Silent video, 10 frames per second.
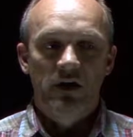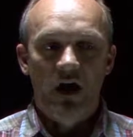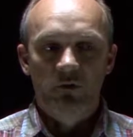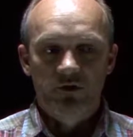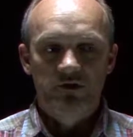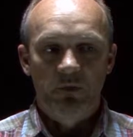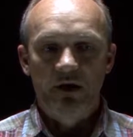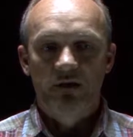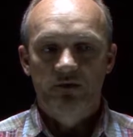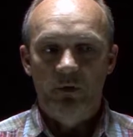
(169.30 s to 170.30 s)
that God was
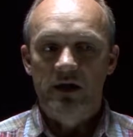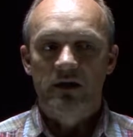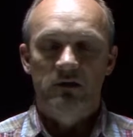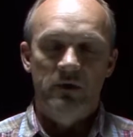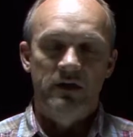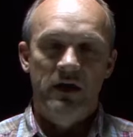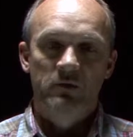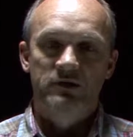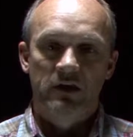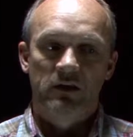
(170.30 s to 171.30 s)
speaking to me, that
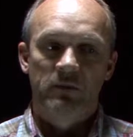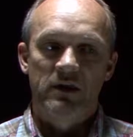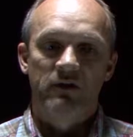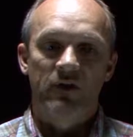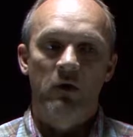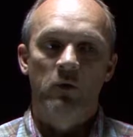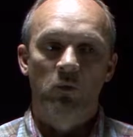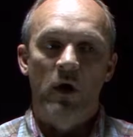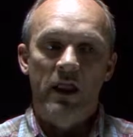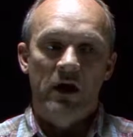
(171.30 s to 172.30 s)
He was telling me that if I
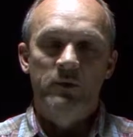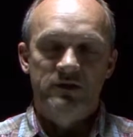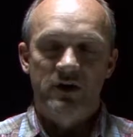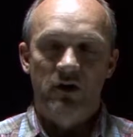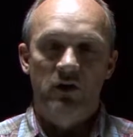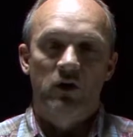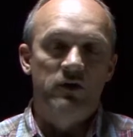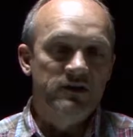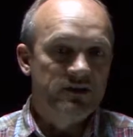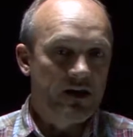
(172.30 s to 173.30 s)
would, while I was there,
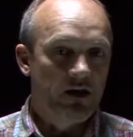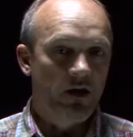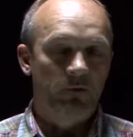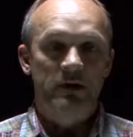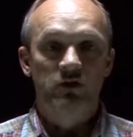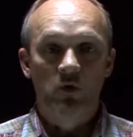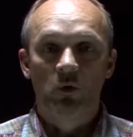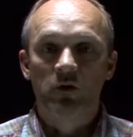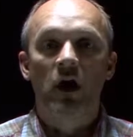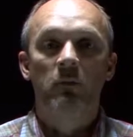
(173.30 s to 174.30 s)
learn to seek Him and do
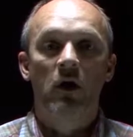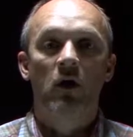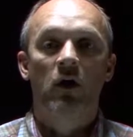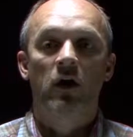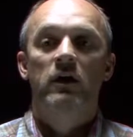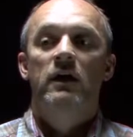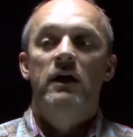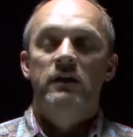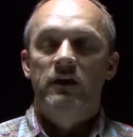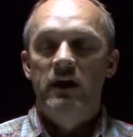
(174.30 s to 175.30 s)
it with all my heart,
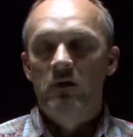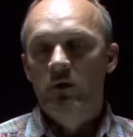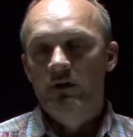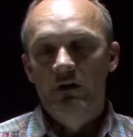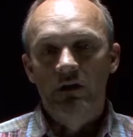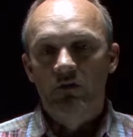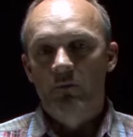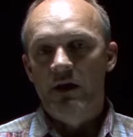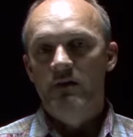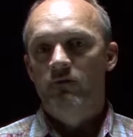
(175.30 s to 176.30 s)
that He would
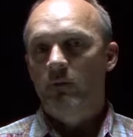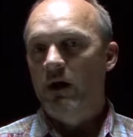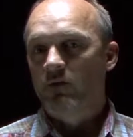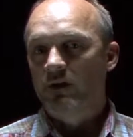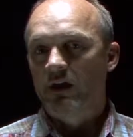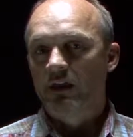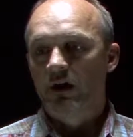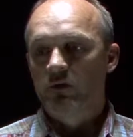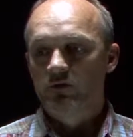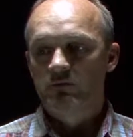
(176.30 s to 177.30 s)
deliver me from everything
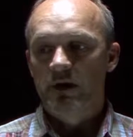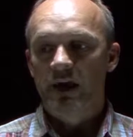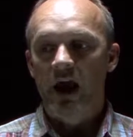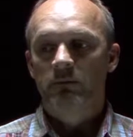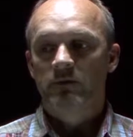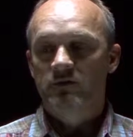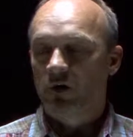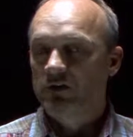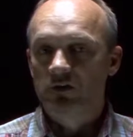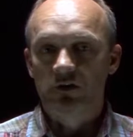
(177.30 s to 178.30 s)
that holds me captive.
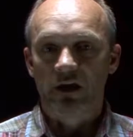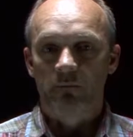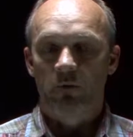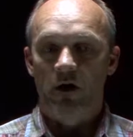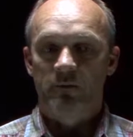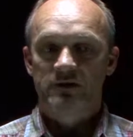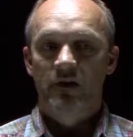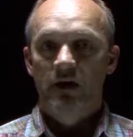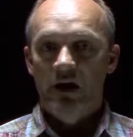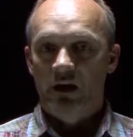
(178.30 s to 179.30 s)
So I took that
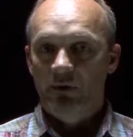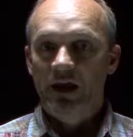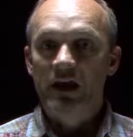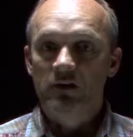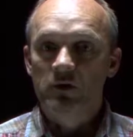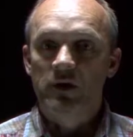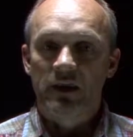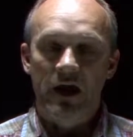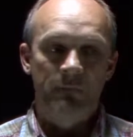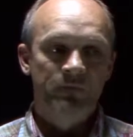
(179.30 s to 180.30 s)
promise and I began
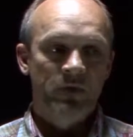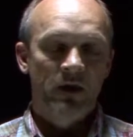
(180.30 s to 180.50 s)
doing that.